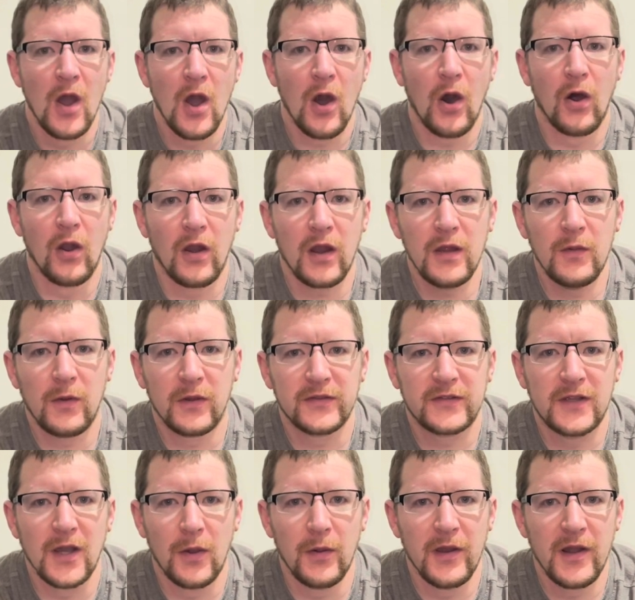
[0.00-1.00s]
Alright, what's
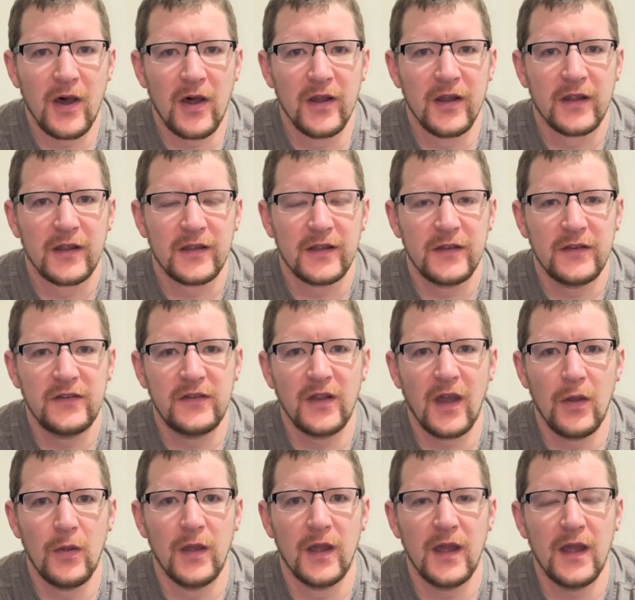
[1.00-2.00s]
going on?
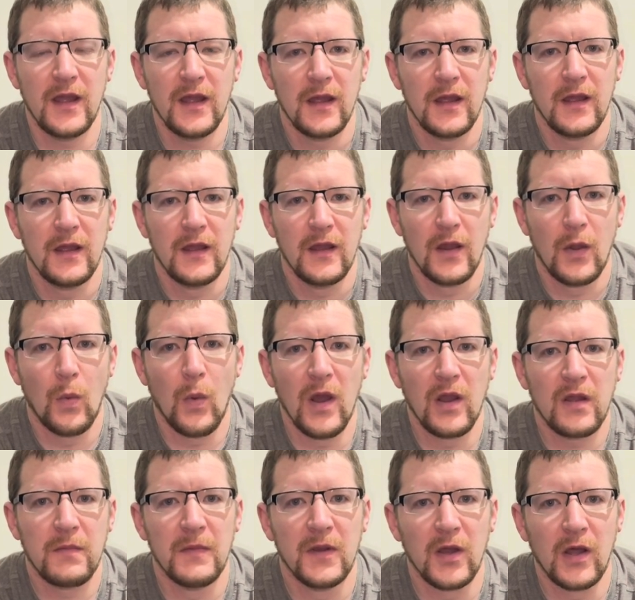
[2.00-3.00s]
Joe here.
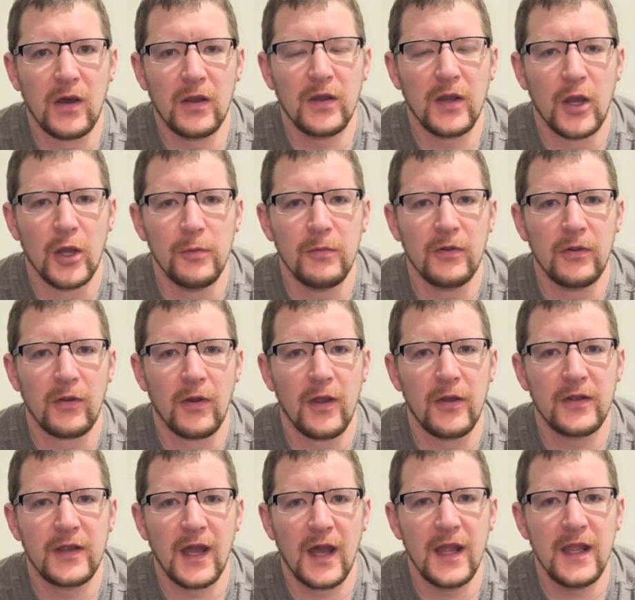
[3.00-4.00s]
Welcome along, hope you're all
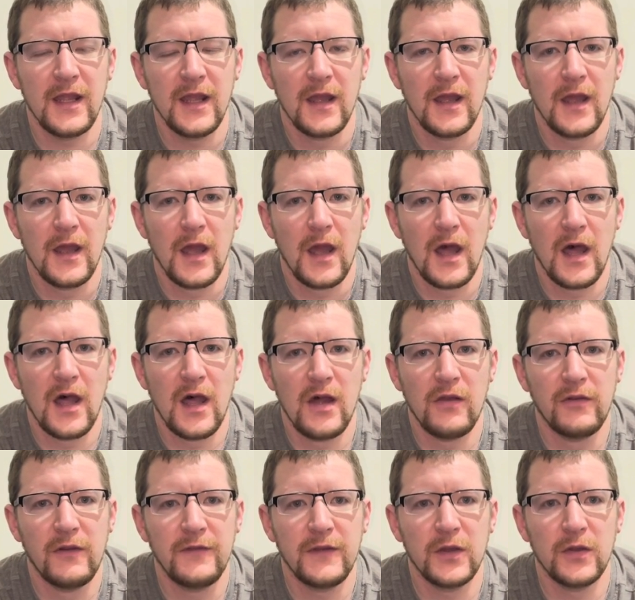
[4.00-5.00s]
okay.
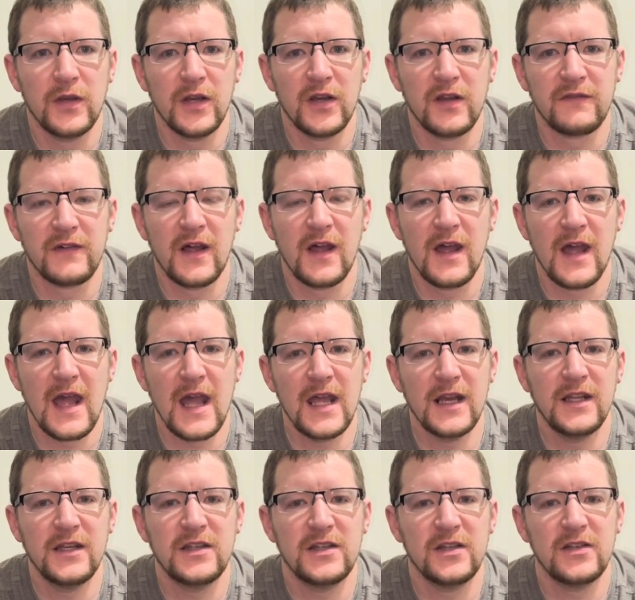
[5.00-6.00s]
Reviewing another
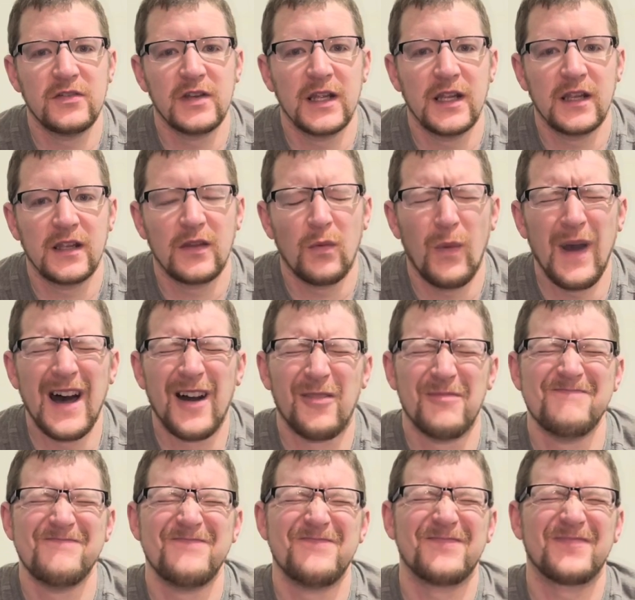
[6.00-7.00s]
energy drink. Well,
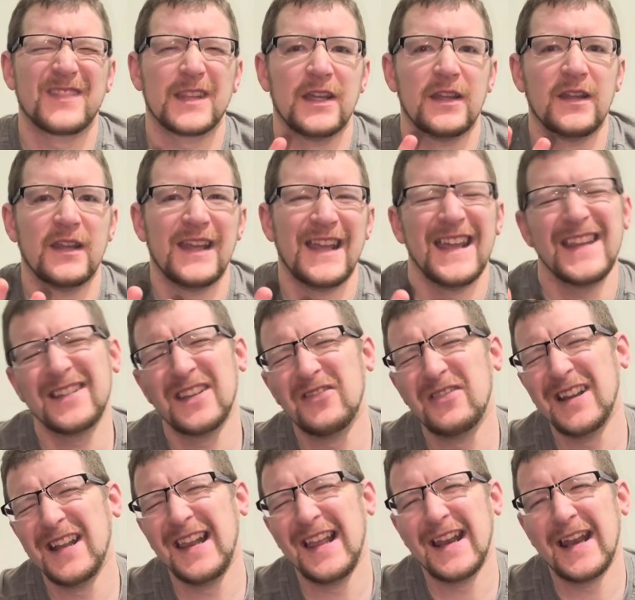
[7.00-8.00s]
is it
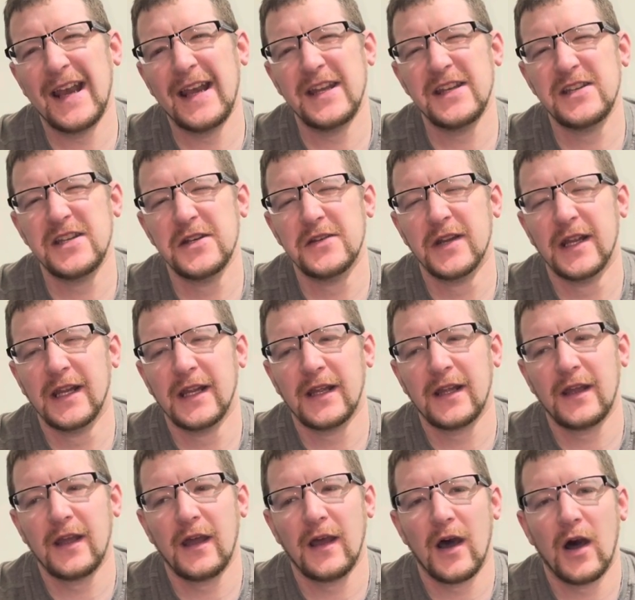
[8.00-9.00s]
really an energy
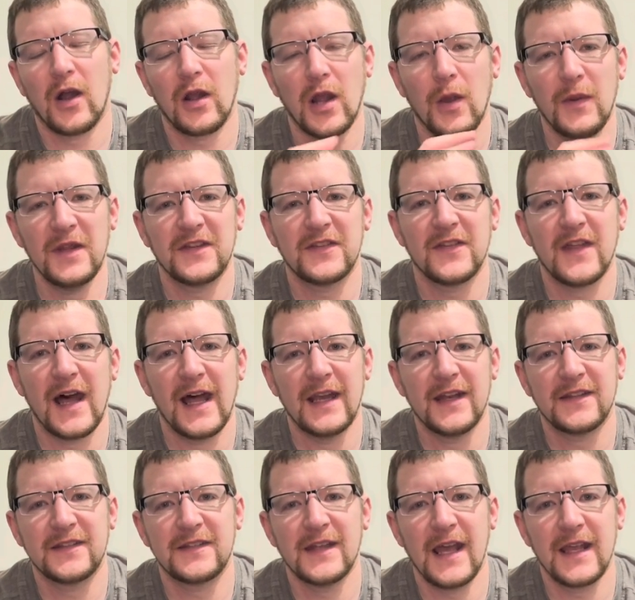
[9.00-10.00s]
drink? I'll go into that in a
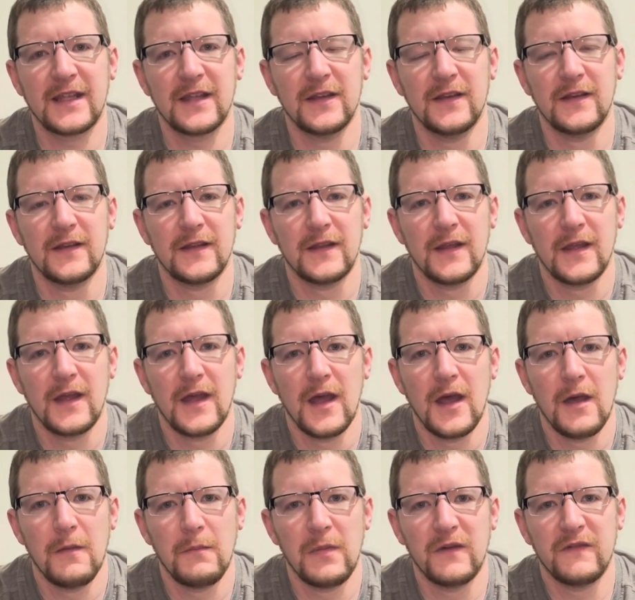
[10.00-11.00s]
second.
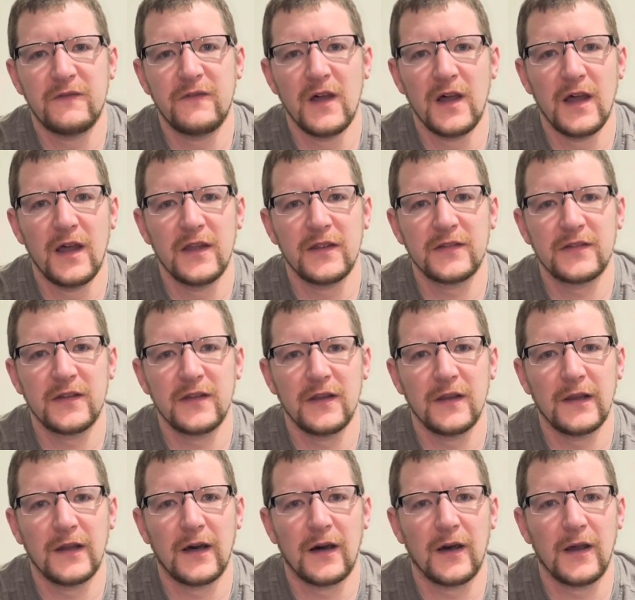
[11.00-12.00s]
But first,
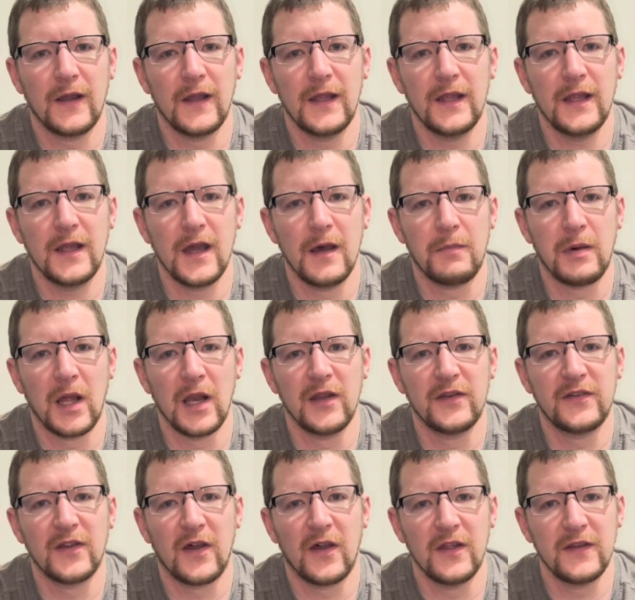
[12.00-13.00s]
I
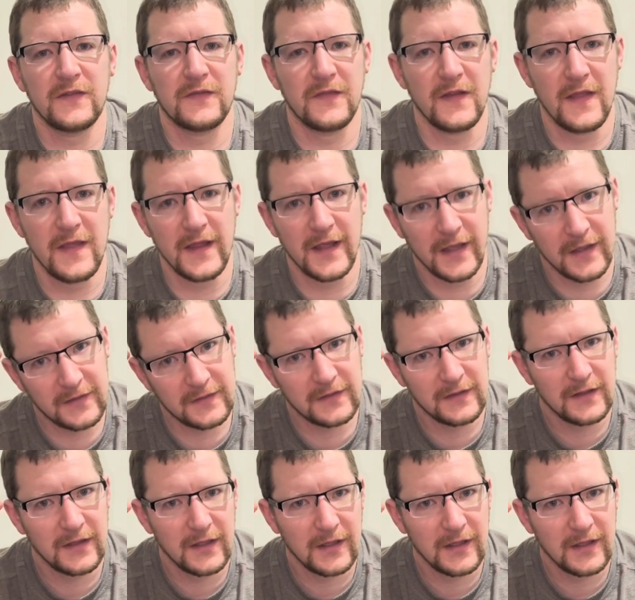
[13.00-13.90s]
apologise for this.